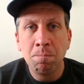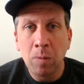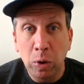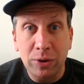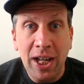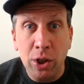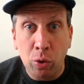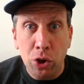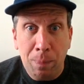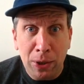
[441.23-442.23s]
Look, Ted
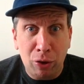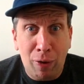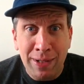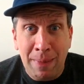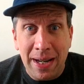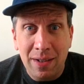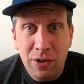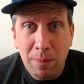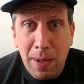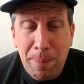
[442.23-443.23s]
Cruz picked a running mate.
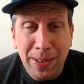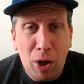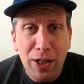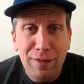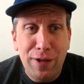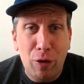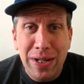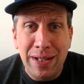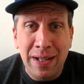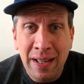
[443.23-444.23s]
He picked Carly
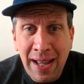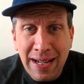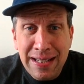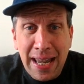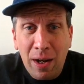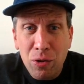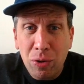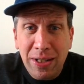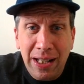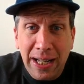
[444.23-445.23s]
Fiorina, and he's
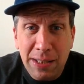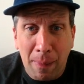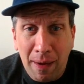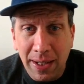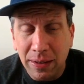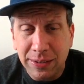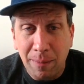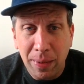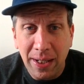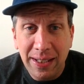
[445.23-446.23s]
800 delegates behind or
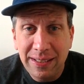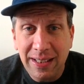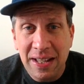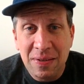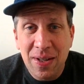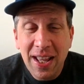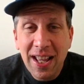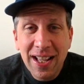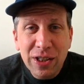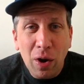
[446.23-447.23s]
something.
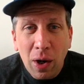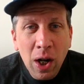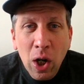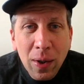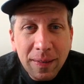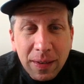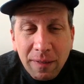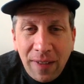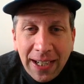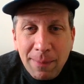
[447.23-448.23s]
So the
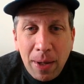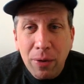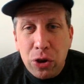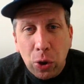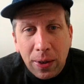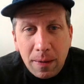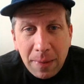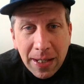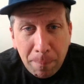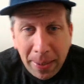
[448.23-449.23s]
fact of the matter is, he
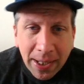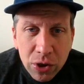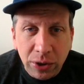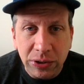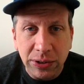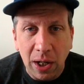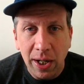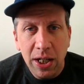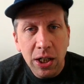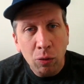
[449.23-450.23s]
can pick a Jill
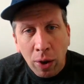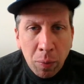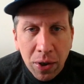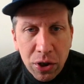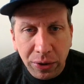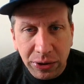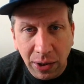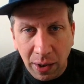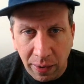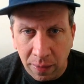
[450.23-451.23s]
Stein. He could run with a Jill
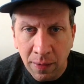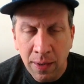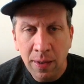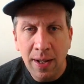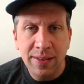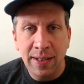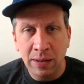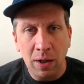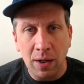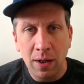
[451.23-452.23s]
Stein and say,
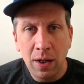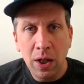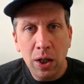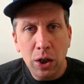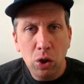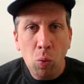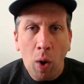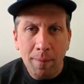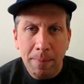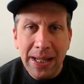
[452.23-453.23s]
look, you
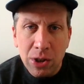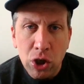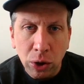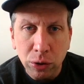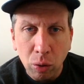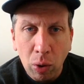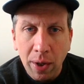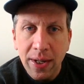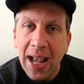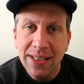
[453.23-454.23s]
want me and Jill to
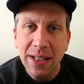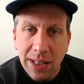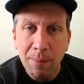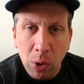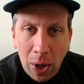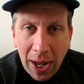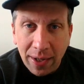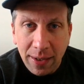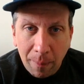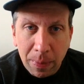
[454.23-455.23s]
run as the
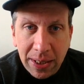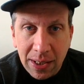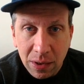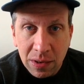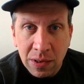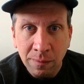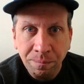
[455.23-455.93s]
Democratic nominees.